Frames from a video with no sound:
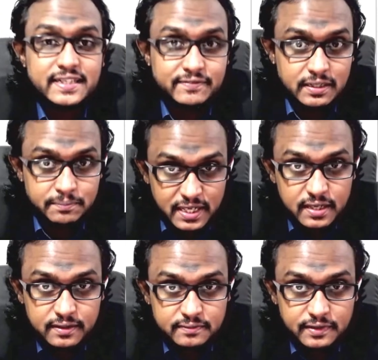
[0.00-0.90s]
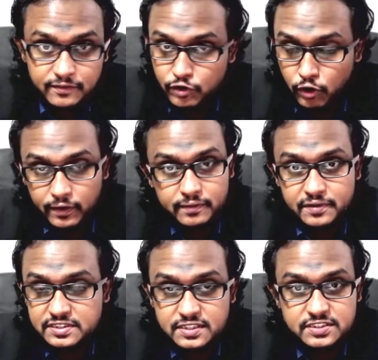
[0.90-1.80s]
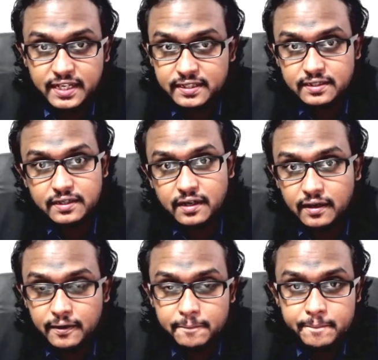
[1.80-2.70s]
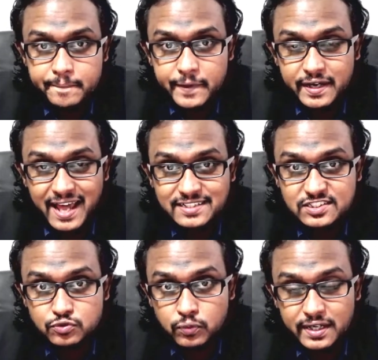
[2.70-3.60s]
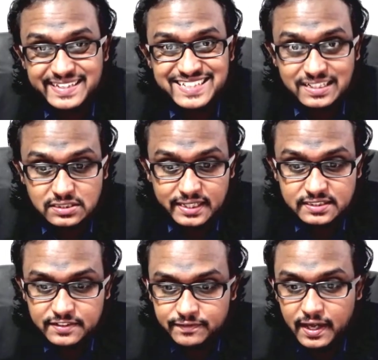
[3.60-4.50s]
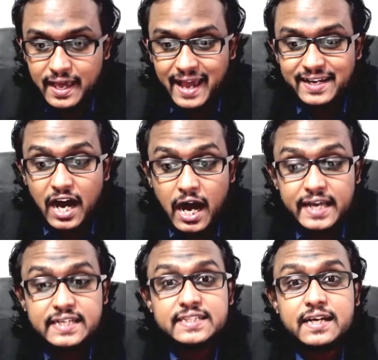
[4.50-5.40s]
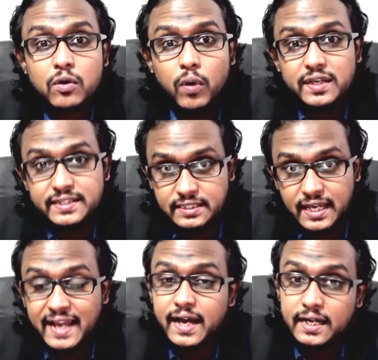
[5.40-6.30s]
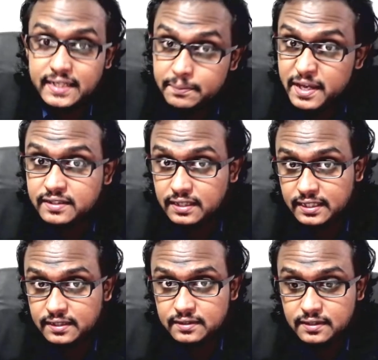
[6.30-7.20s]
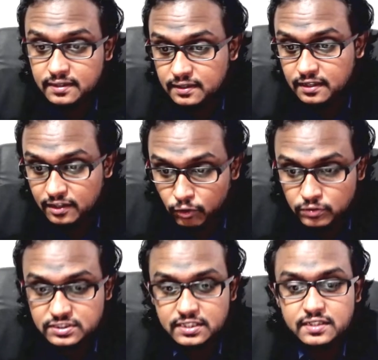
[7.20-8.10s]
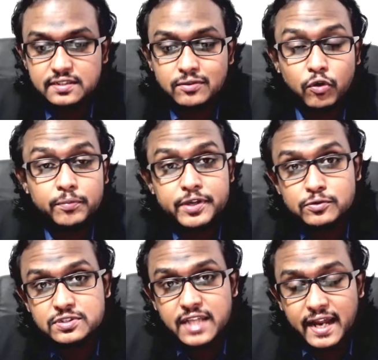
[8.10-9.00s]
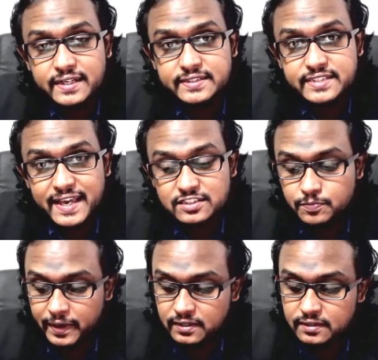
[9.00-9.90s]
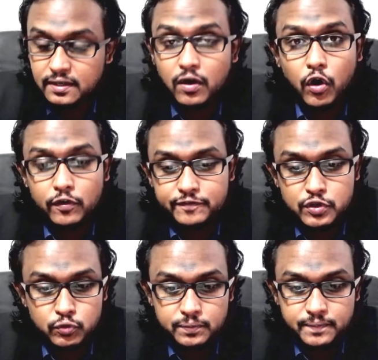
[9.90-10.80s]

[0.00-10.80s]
will be if your research and analysis work is extensive, and higher the quality, and ultimately closer to OBU standards expected of you.